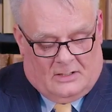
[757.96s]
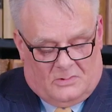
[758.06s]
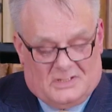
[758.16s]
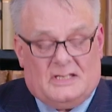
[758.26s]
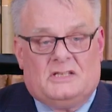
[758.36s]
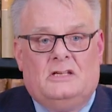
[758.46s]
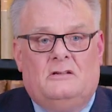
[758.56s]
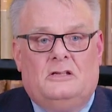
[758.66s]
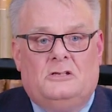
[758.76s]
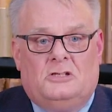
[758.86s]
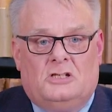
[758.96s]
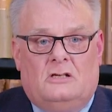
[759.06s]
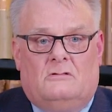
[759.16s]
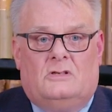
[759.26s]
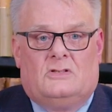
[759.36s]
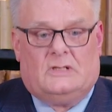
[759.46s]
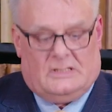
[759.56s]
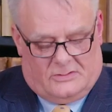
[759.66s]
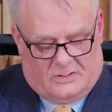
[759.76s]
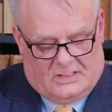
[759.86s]
was issued in June
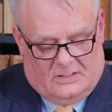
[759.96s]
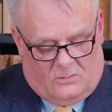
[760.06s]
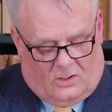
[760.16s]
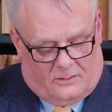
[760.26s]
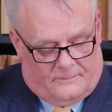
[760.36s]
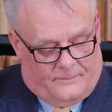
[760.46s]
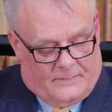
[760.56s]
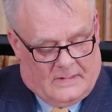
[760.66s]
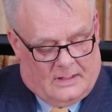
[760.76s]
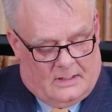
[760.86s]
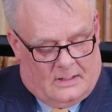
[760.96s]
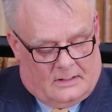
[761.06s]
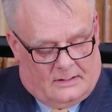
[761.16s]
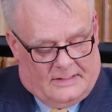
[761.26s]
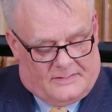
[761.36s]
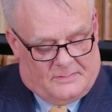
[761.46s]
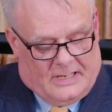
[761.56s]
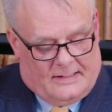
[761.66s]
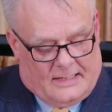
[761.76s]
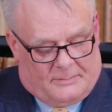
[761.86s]
2021. Leave to
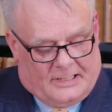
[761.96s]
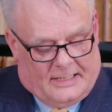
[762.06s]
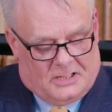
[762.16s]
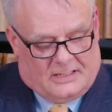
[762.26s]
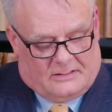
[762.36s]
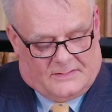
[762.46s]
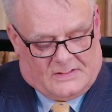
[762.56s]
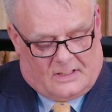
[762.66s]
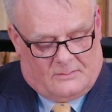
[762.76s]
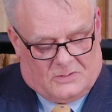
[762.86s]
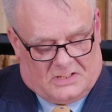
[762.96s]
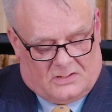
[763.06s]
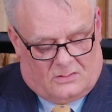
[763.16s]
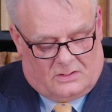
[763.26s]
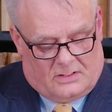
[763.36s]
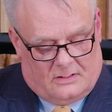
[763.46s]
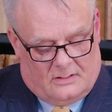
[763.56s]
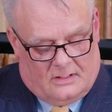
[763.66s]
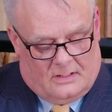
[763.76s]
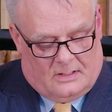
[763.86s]
make the application out of time was sought.
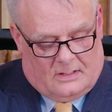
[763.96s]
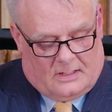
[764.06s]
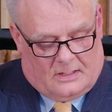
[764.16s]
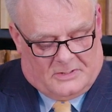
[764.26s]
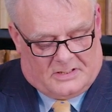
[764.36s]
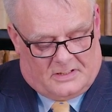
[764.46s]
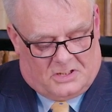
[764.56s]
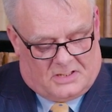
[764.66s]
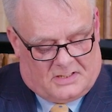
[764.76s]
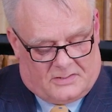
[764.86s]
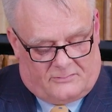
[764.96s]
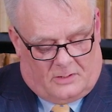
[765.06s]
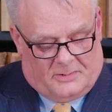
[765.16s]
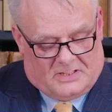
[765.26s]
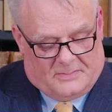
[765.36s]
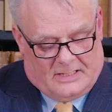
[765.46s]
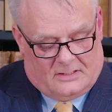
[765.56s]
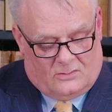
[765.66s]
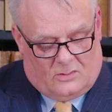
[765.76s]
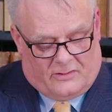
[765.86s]
Mr. Justice Roberts made
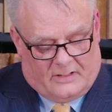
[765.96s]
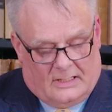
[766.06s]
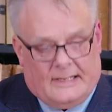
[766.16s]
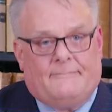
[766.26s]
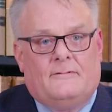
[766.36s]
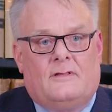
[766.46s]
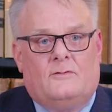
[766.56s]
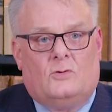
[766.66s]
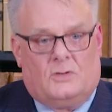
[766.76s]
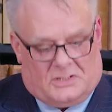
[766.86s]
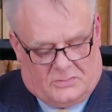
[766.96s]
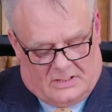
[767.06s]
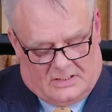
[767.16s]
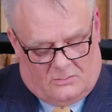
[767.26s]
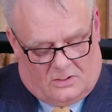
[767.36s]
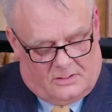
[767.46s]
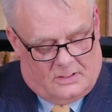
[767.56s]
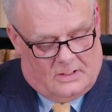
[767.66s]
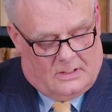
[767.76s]
an order on the 11th of August 21